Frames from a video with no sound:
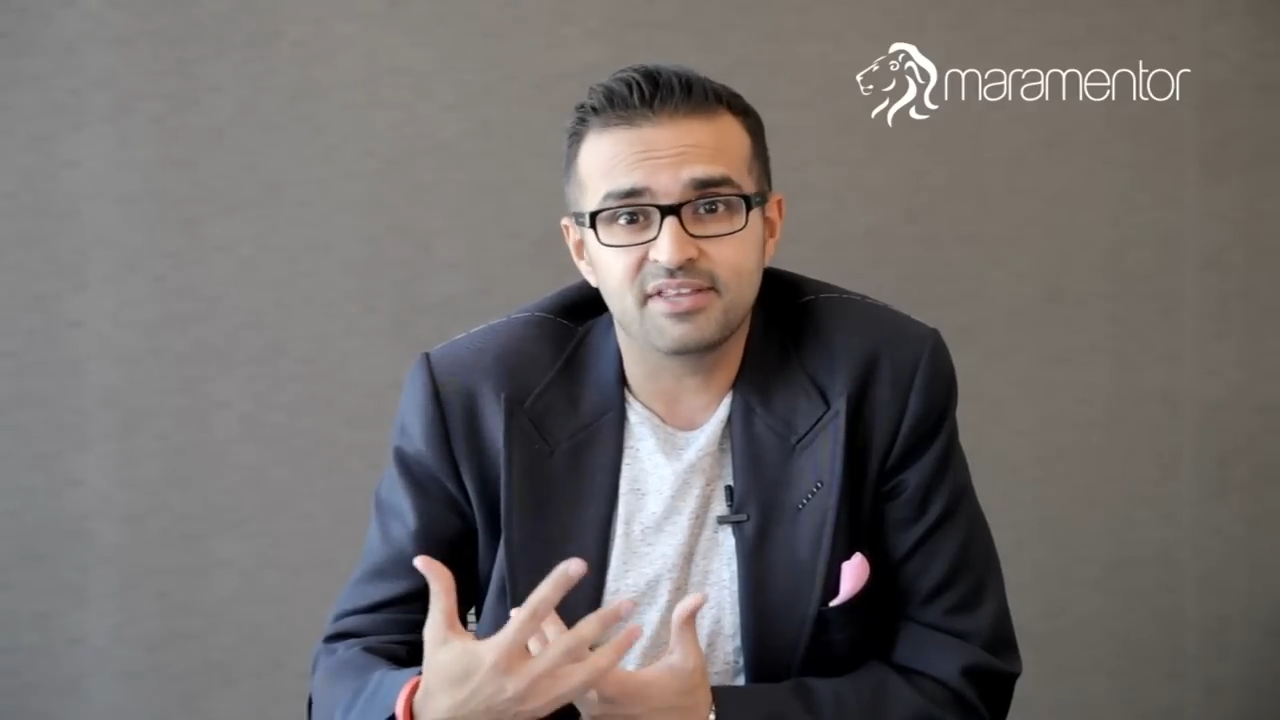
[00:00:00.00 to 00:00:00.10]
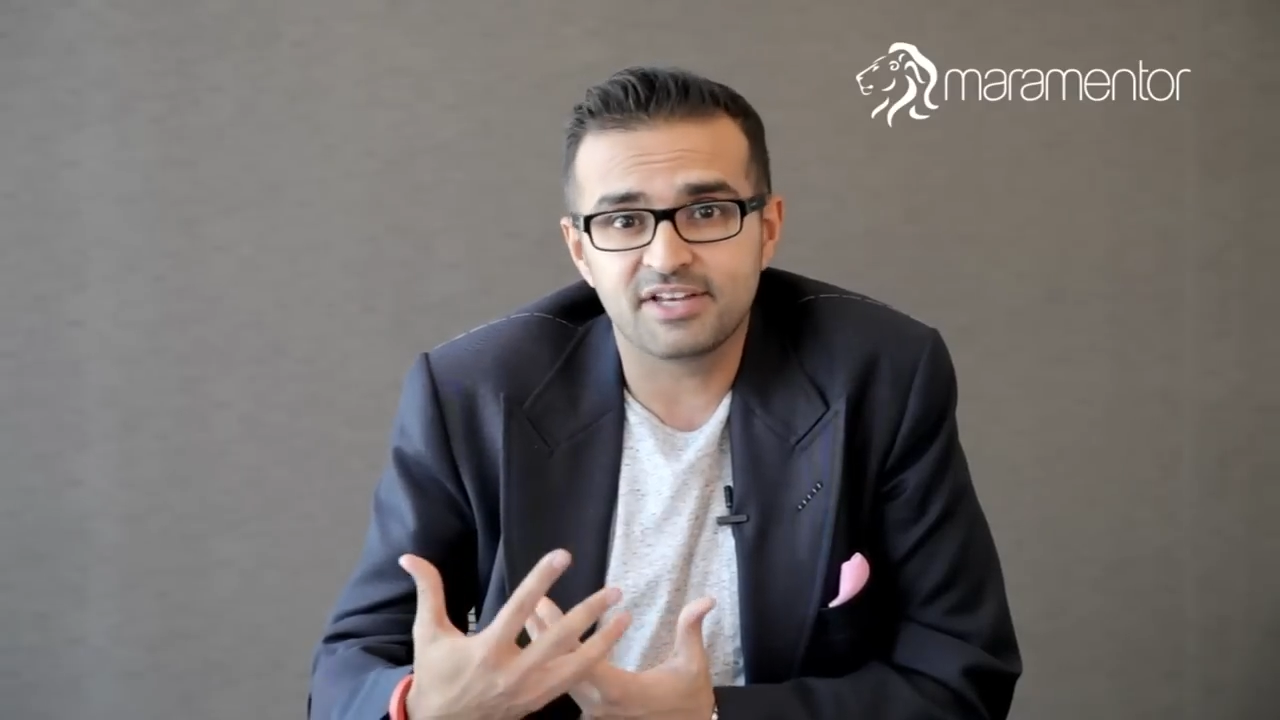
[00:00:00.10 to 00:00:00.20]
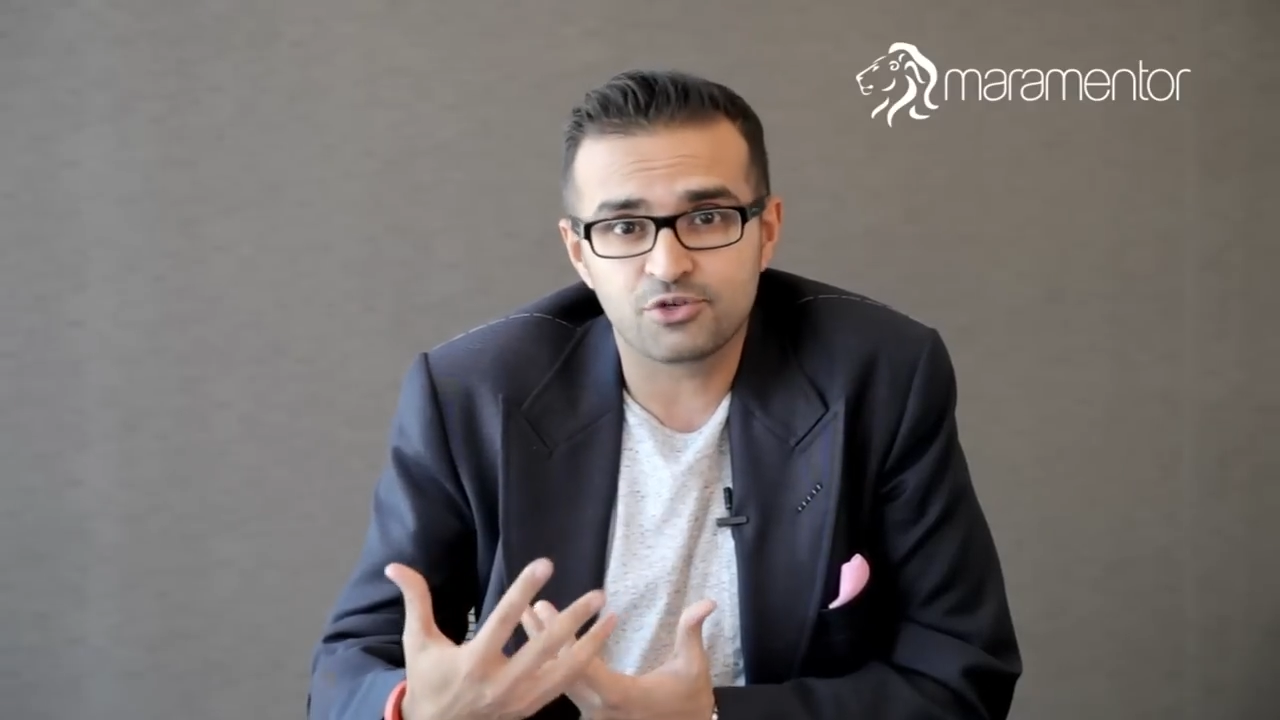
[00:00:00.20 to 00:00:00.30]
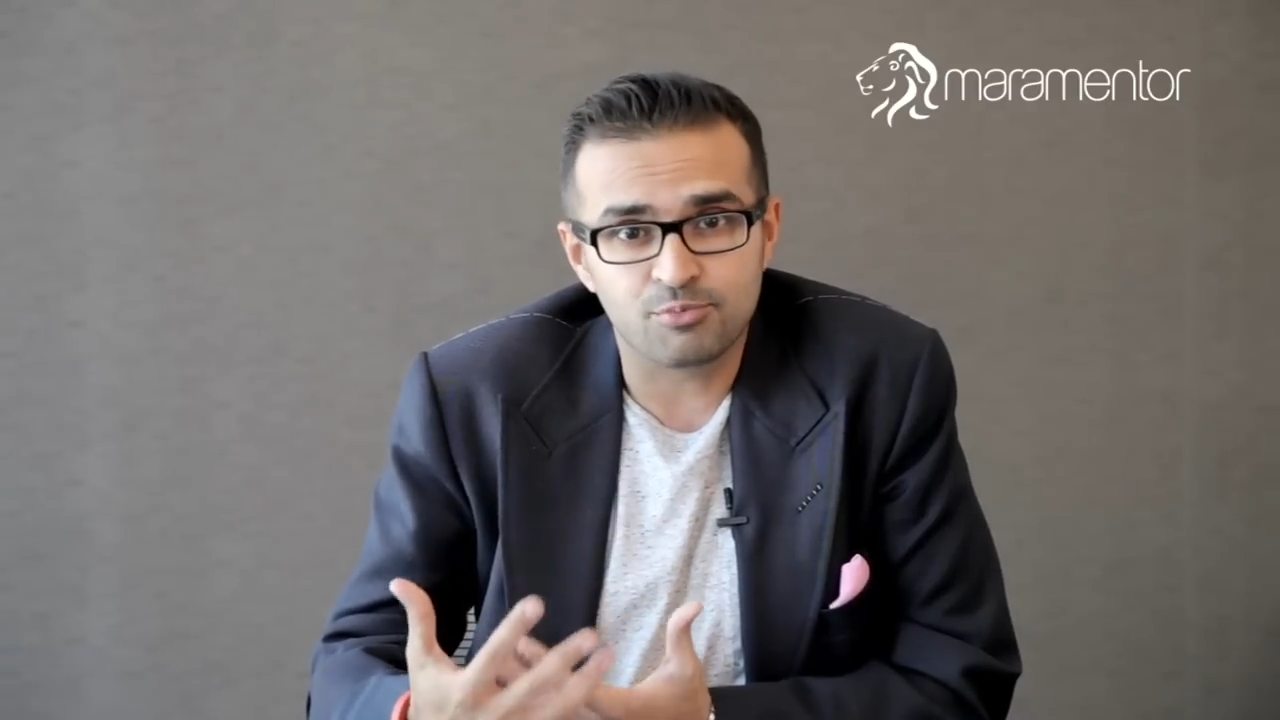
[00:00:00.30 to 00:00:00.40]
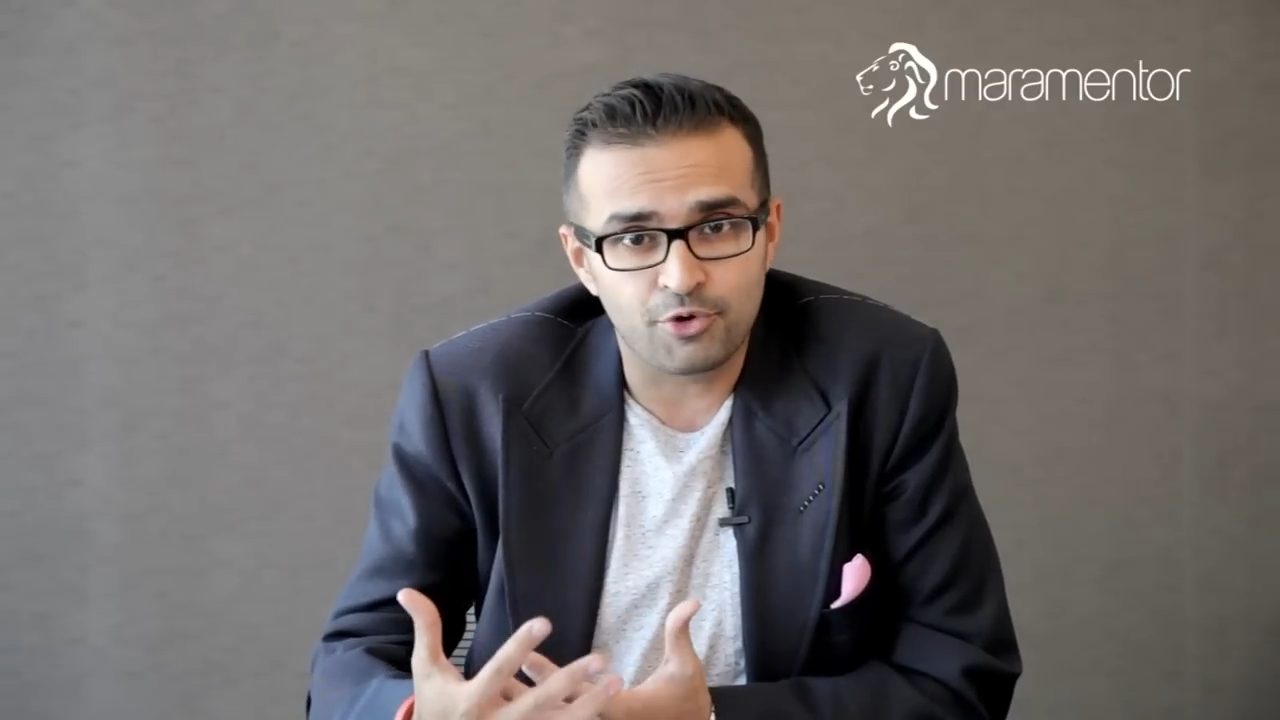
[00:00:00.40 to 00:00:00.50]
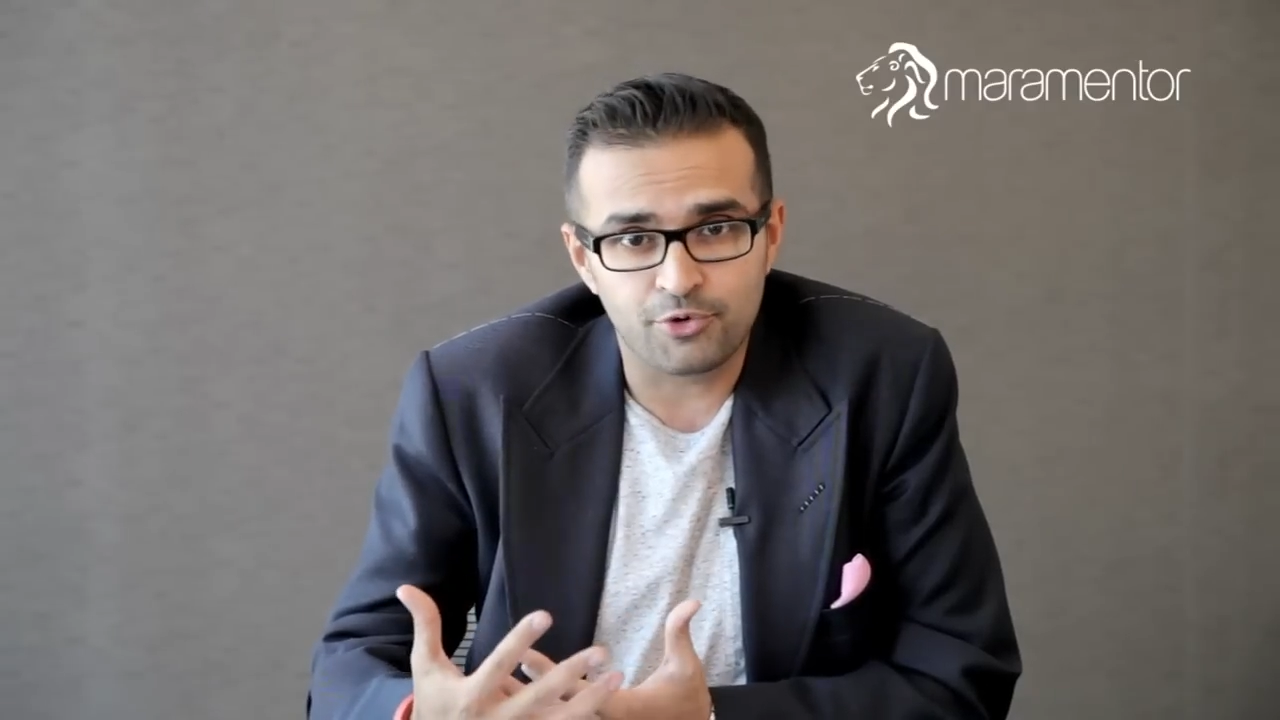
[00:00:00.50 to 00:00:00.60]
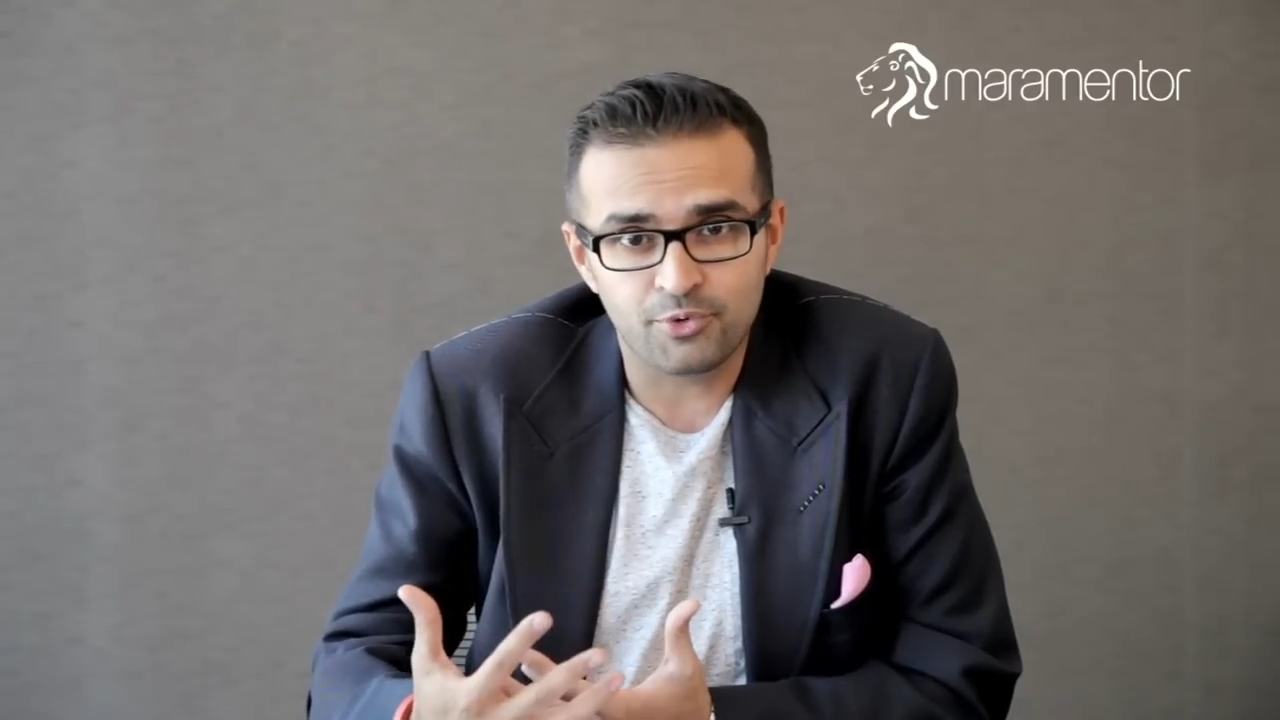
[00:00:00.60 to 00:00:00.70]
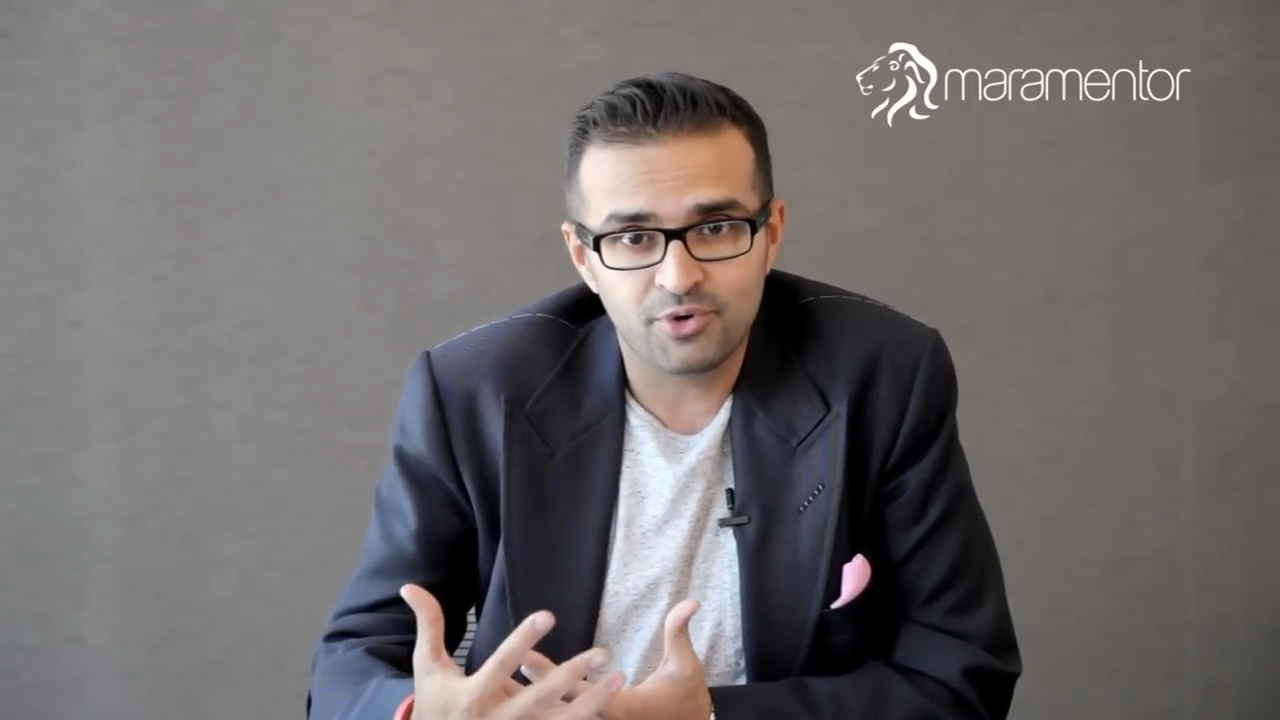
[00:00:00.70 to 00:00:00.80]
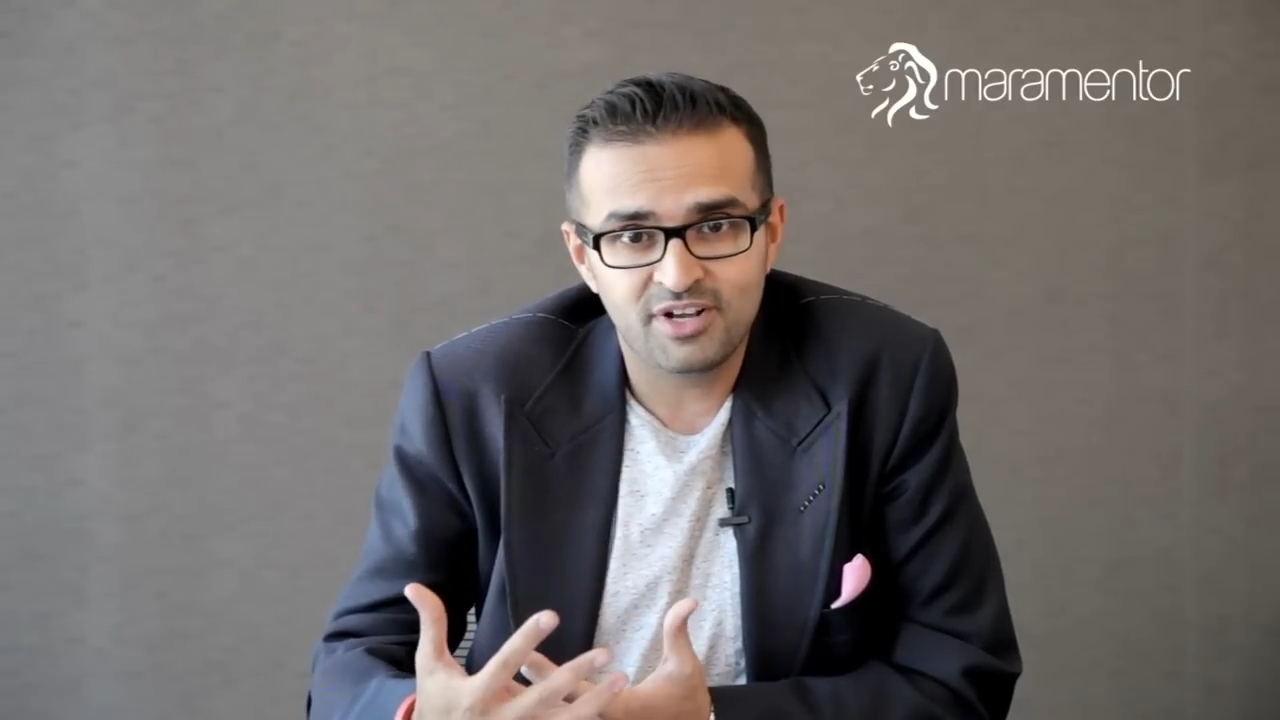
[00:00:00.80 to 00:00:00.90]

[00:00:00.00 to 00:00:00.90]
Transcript: there tomorrow.